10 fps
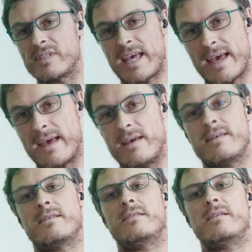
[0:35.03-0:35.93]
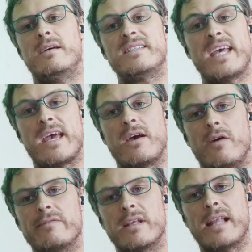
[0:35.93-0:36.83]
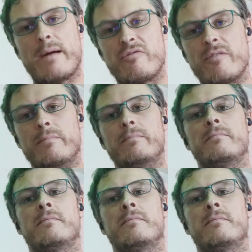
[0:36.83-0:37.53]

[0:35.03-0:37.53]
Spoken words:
tear, a tear of the labrum.